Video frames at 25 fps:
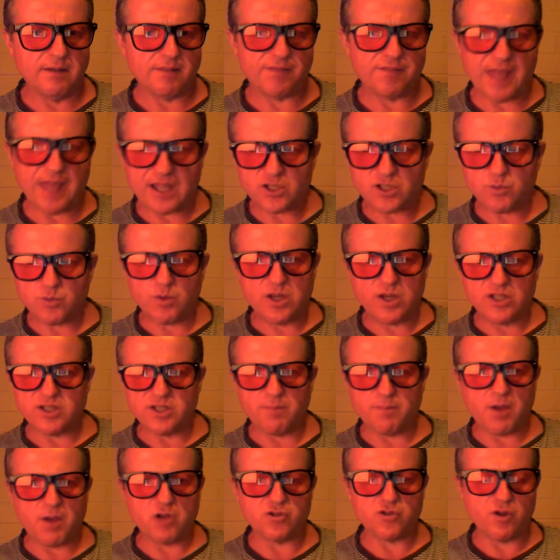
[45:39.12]
That's what you're
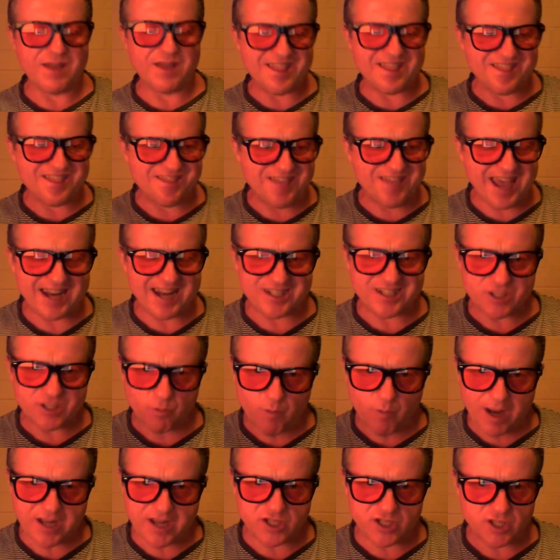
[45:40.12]
supposed to do. That is the
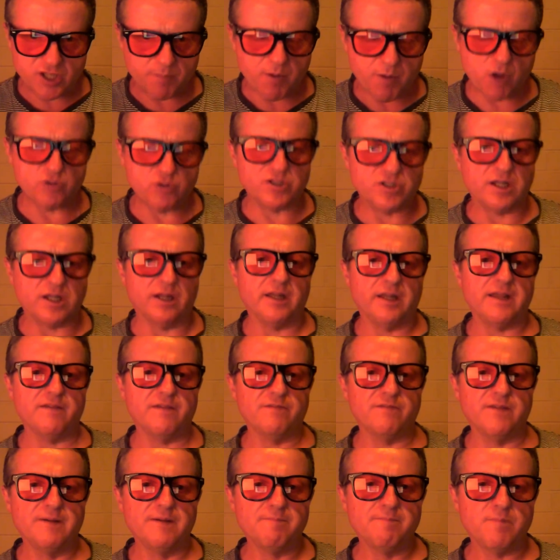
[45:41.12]
way you're supposed to
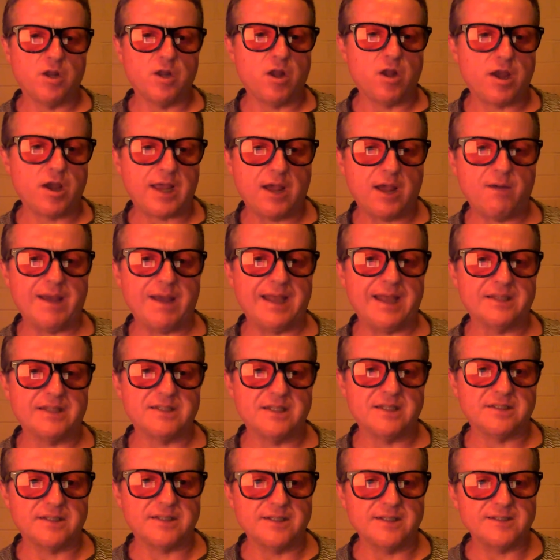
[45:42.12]
live, like our
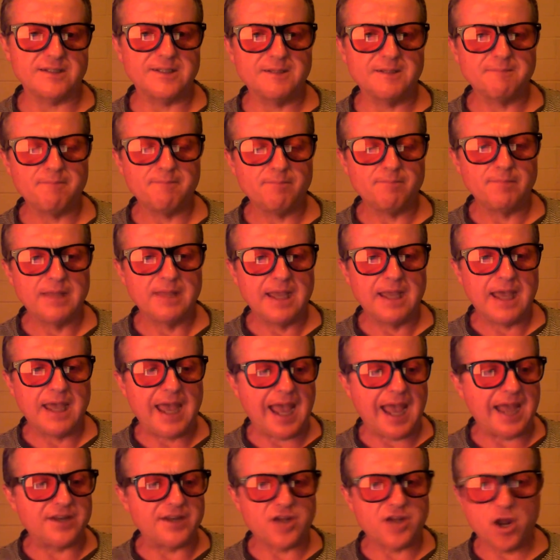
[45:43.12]
ancestors.
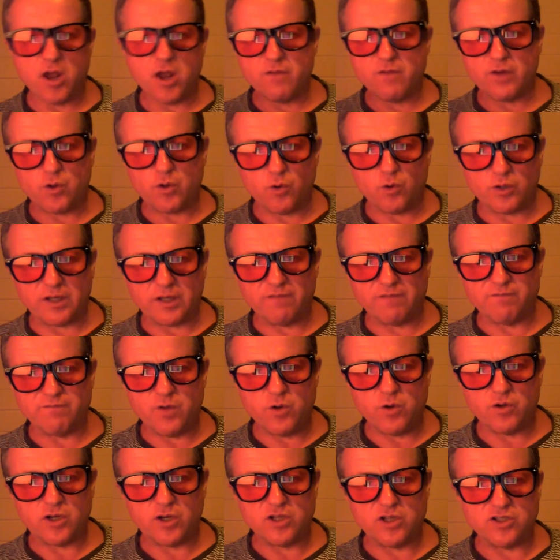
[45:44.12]
And don't overcook your
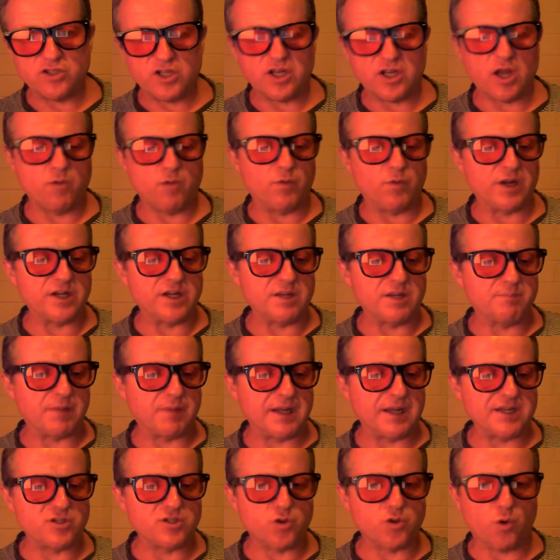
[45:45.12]
food because you don't want to
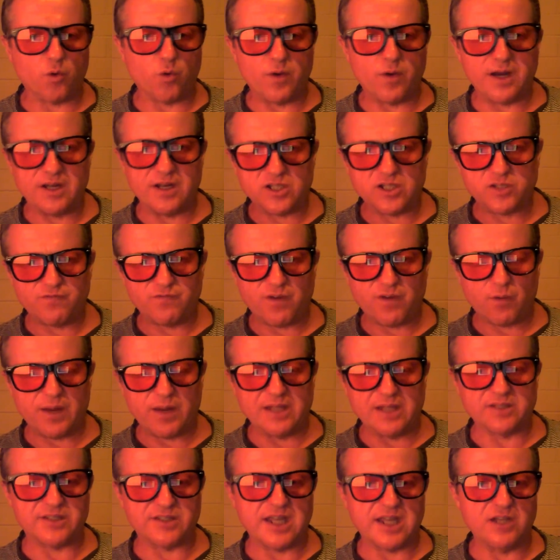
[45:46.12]
deplete taurine. It's very
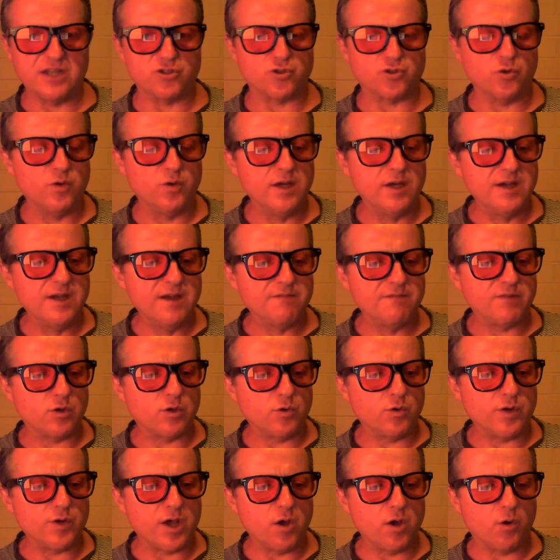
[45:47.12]
essential for
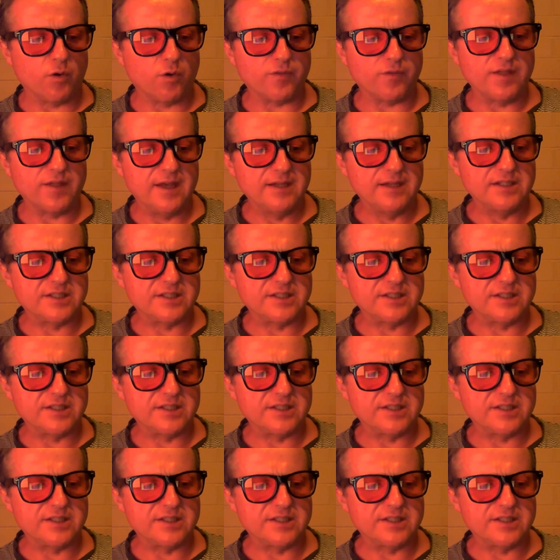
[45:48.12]
good health.